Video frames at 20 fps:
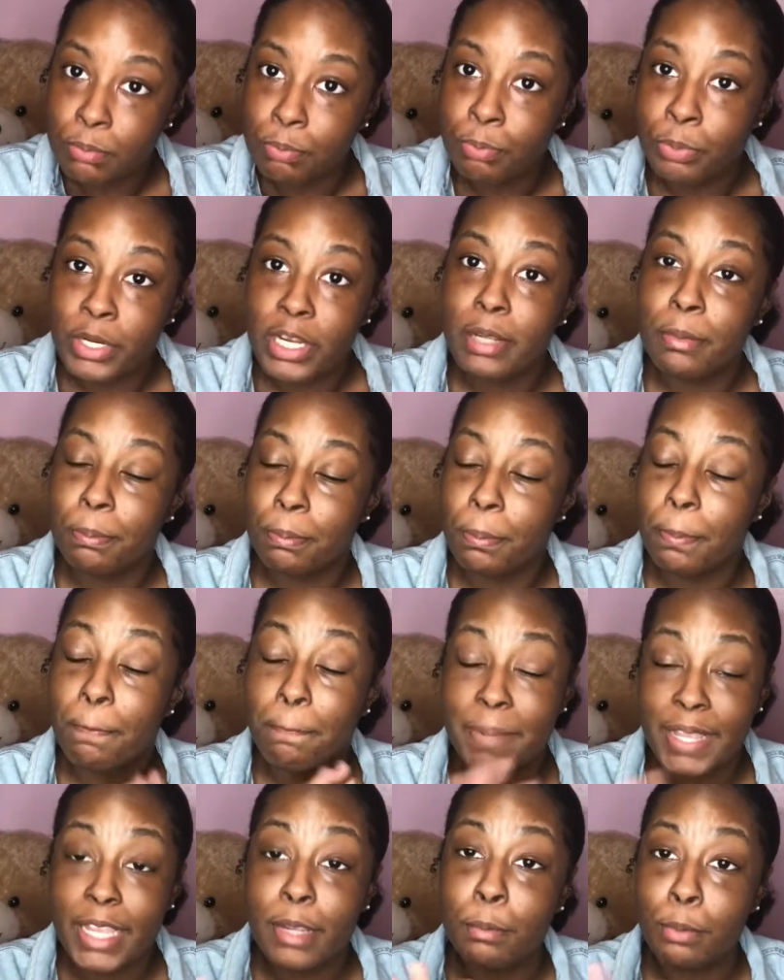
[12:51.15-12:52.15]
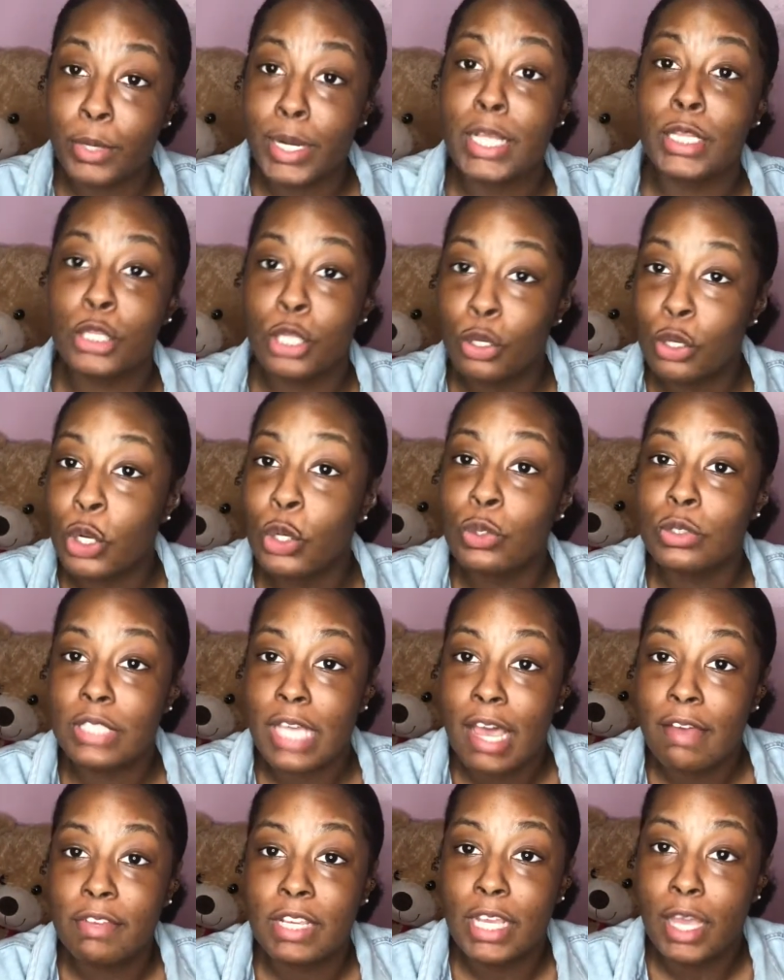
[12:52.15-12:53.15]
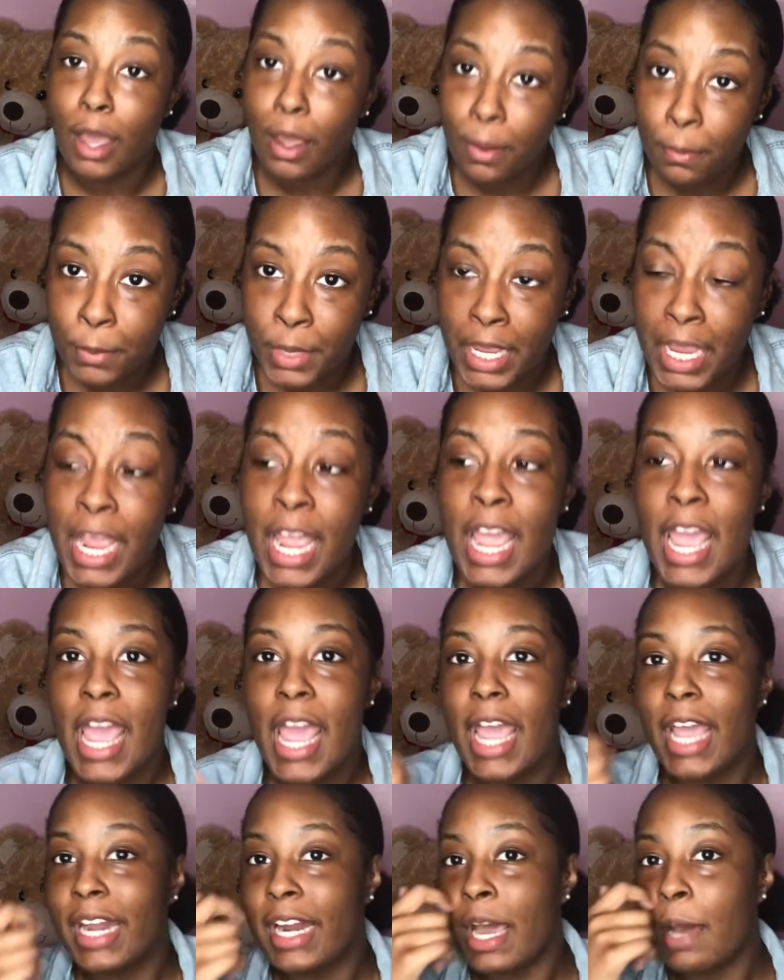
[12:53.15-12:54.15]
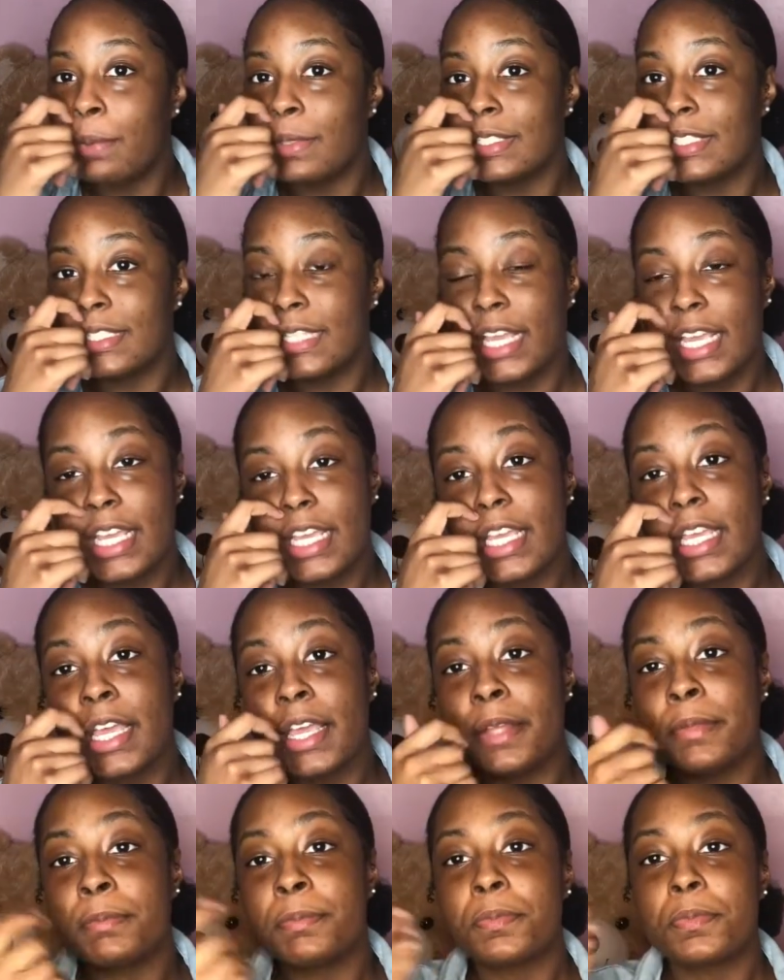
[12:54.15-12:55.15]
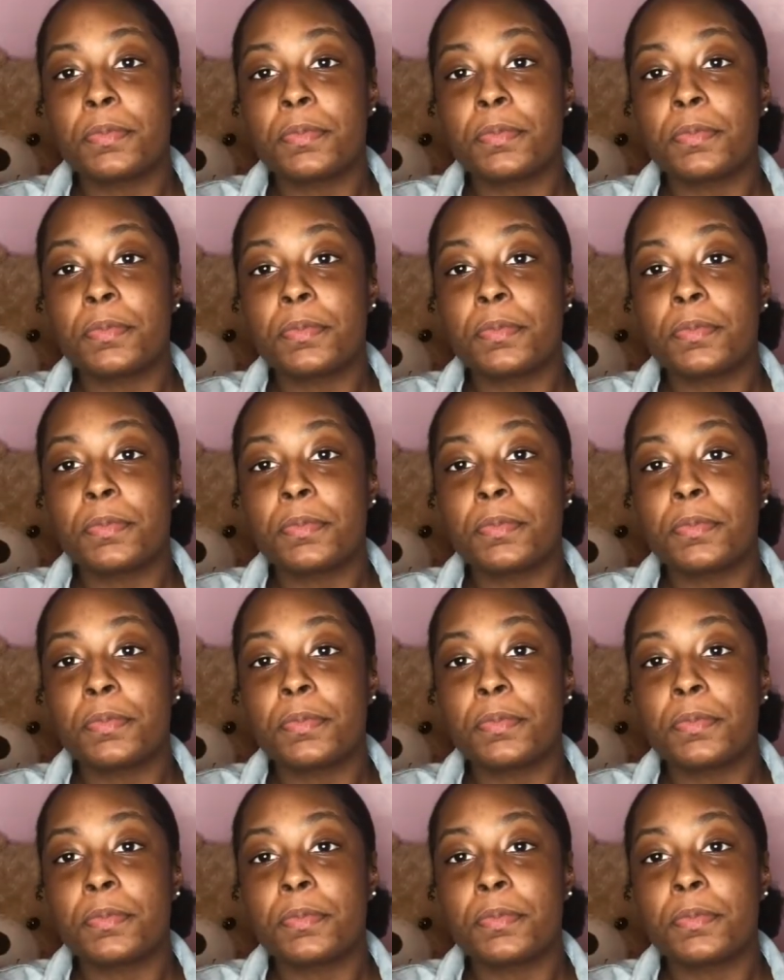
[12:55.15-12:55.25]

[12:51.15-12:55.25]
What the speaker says: logos have in common? And I was thinking,